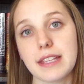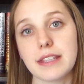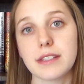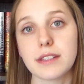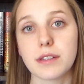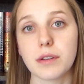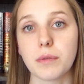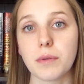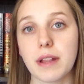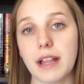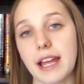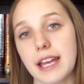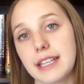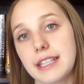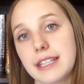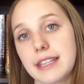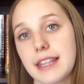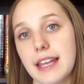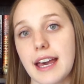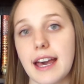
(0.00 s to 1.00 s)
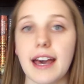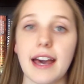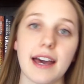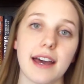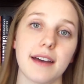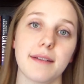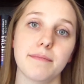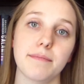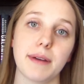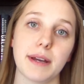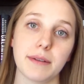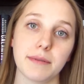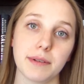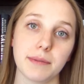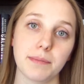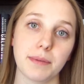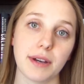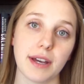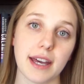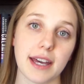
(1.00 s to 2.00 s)
and so while I did that, Ben
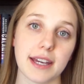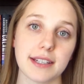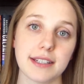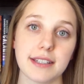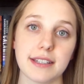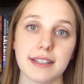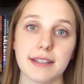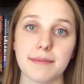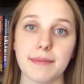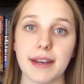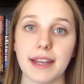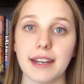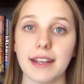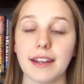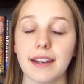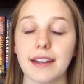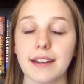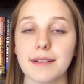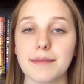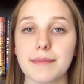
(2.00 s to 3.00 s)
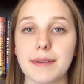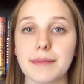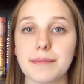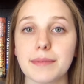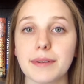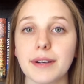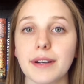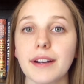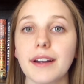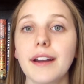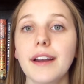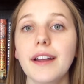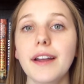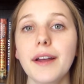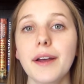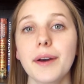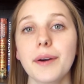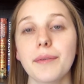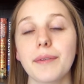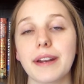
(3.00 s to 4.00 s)
would put Ashton to bed. And I remember
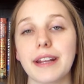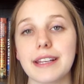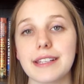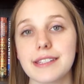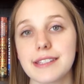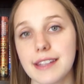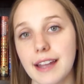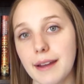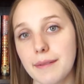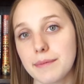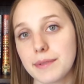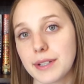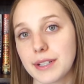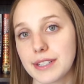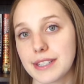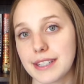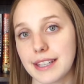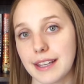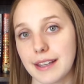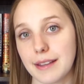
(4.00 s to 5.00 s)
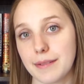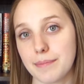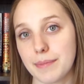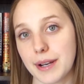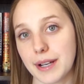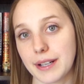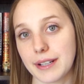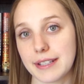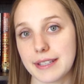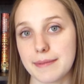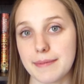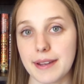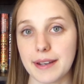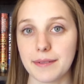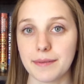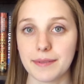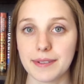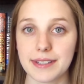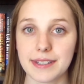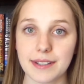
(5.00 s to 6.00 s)
when I stopped nursing Parker to bed
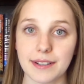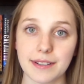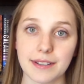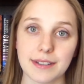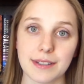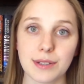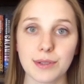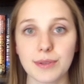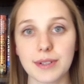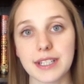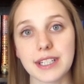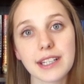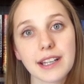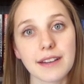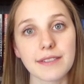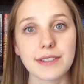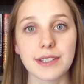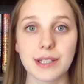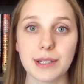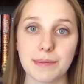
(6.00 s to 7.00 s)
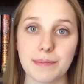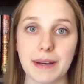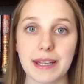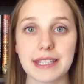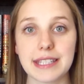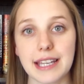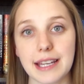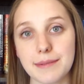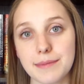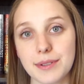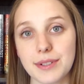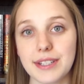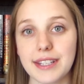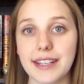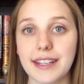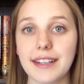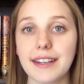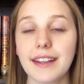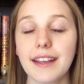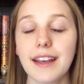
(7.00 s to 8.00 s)
and we started switching up to do bedtime
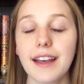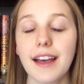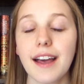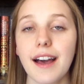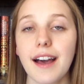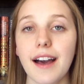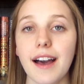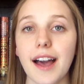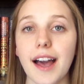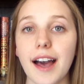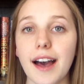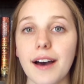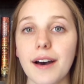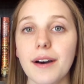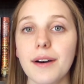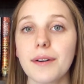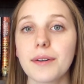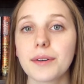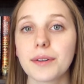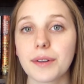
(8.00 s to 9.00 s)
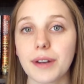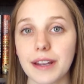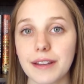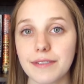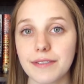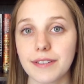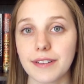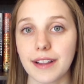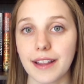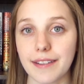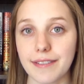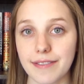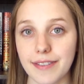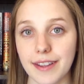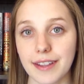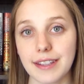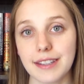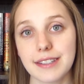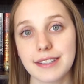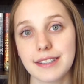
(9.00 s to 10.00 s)
routine, how grateful I
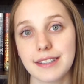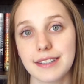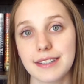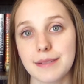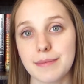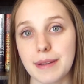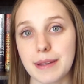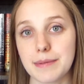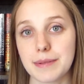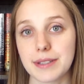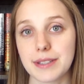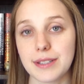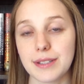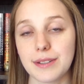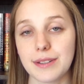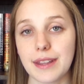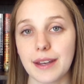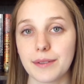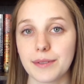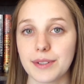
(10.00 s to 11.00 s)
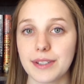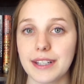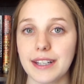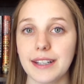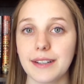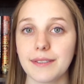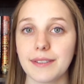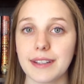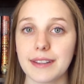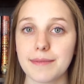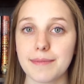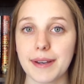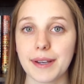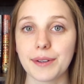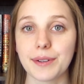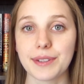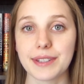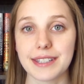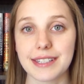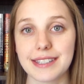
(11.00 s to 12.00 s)
felt to be able to do that routine with my
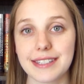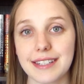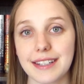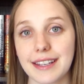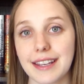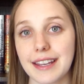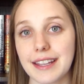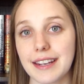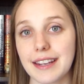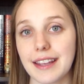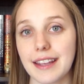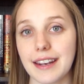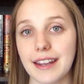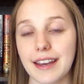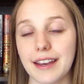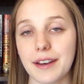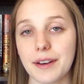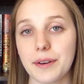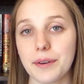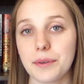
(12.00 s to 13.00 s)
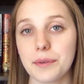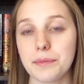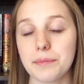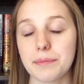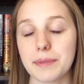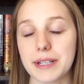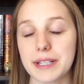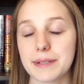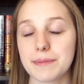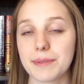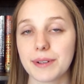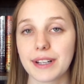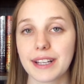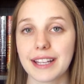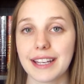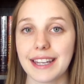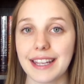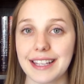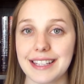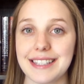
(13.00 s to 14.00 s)
oldest again, and how much more
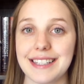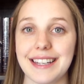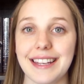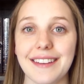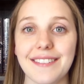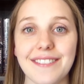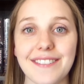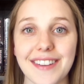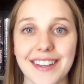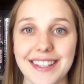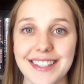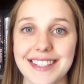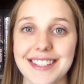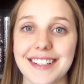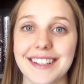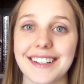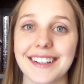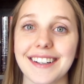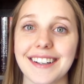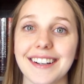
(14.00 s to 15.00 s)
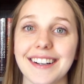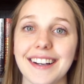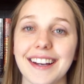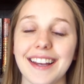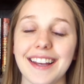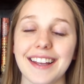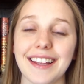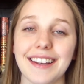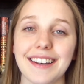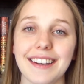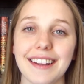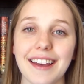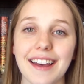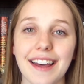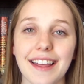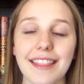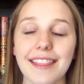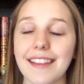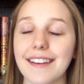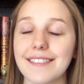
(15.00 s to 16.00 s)
connected I felt to her, and
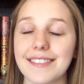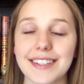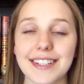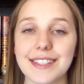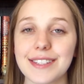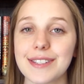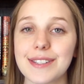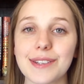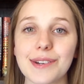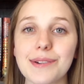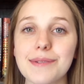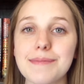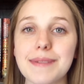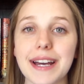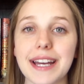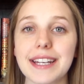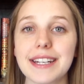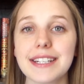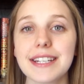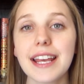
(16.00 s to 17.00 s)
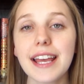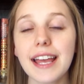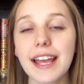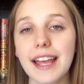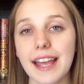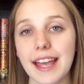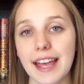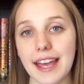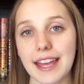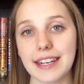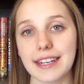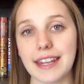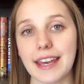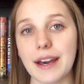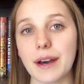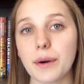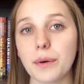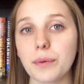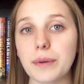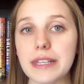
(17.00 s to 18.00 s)
I loved it so much. And
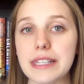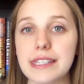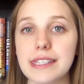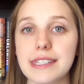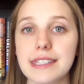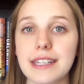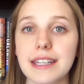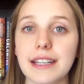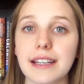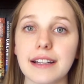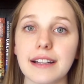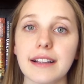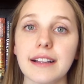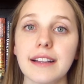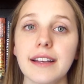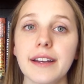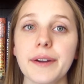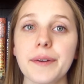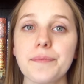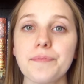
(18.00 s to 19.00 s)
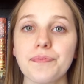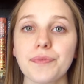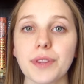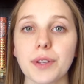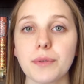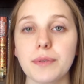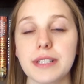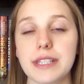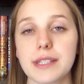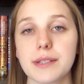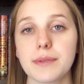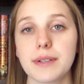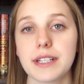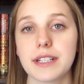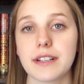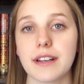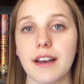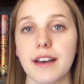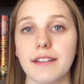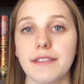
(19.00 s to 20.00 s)
now we
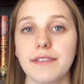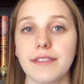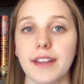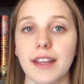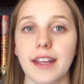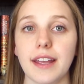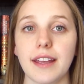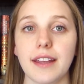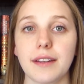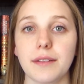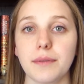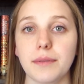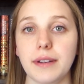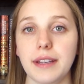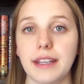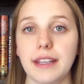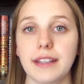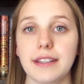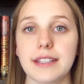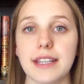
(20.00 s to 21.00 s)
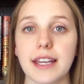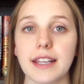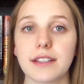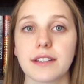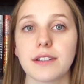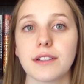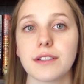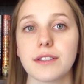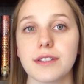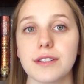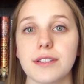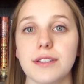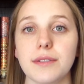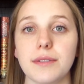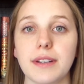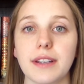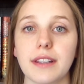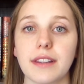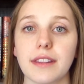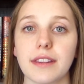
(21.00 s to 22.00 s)
switch off and we take turns
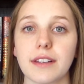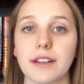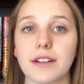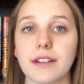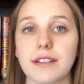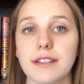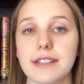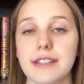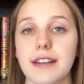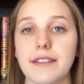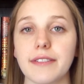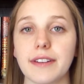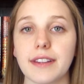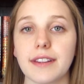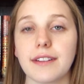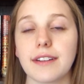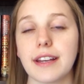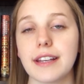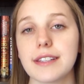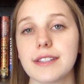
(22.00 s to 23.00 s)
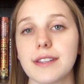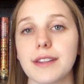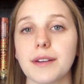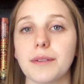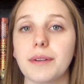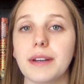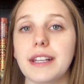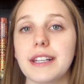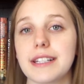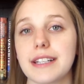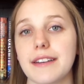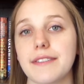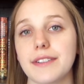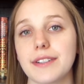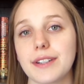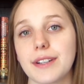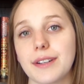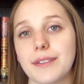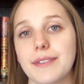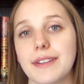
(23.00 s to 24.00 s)
doing the girls every other night so that we each have a
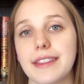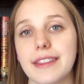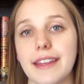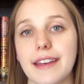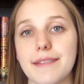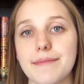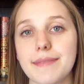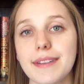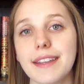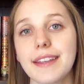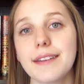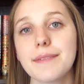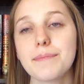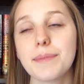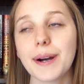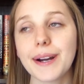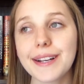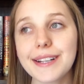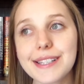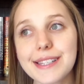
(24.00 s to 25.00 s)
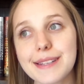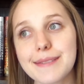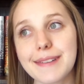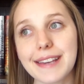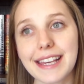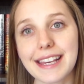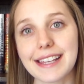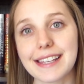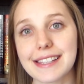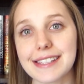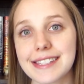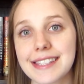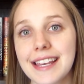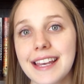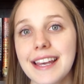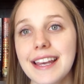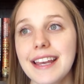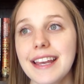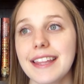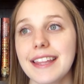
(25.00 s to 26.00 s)
turn with them, partially because
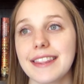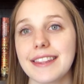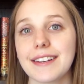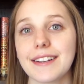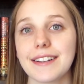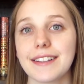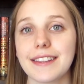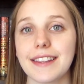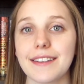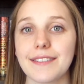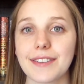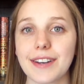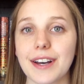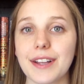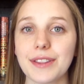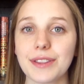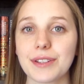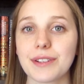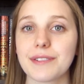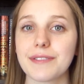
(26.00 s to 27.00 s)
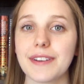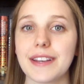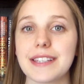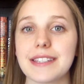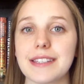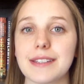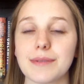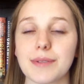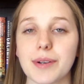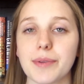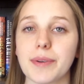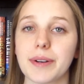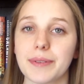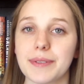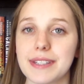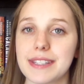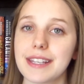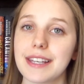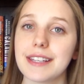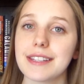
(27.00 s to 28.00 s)
they've gone through phases where one
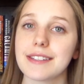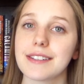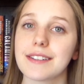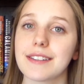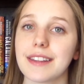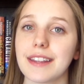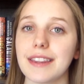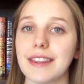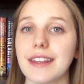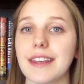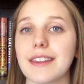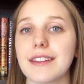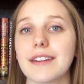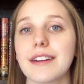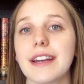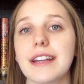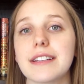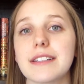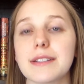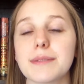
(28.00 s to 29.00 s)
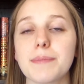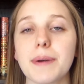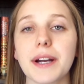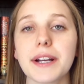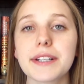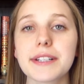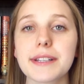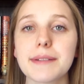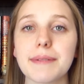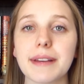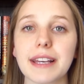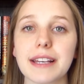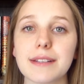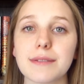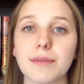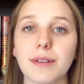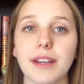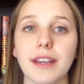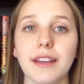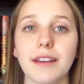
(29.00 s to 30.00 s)
was easier than the other, and just partially
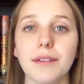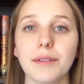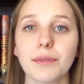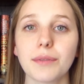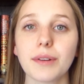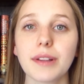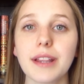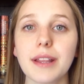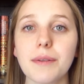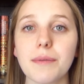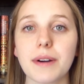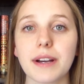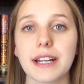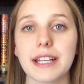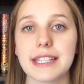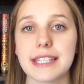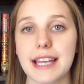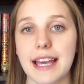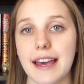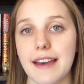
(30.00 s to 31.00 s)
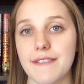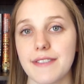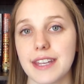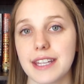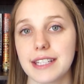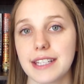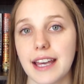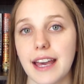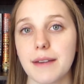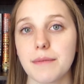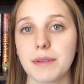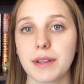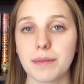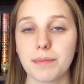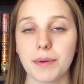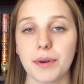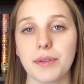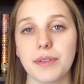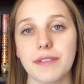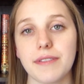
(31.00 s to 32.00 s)
because we really wanted to have that time with
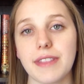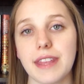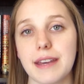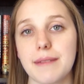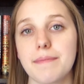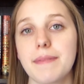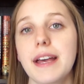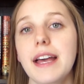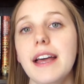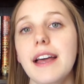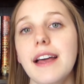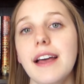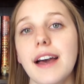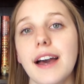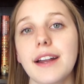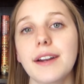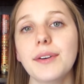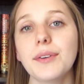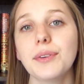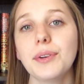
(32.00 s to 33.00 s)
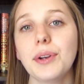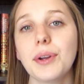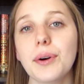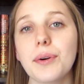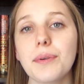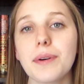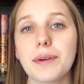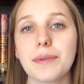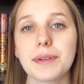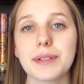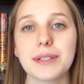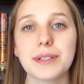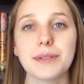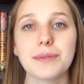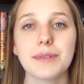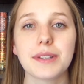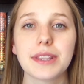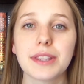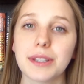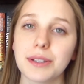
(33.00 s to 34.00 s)
both of them. I don't know what we'll do
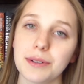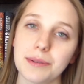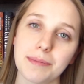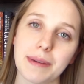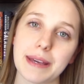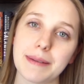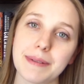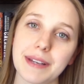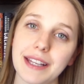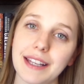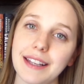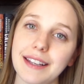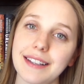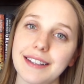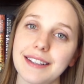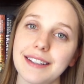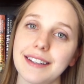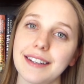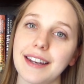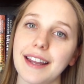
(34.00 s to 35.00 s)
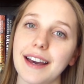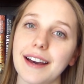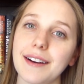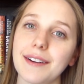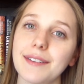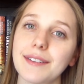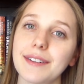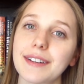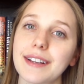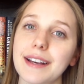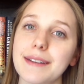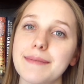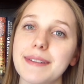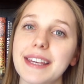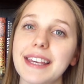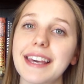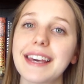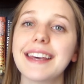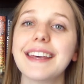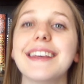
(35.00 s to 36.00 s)
with the new baby now
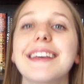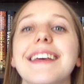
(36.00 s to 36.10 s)
coming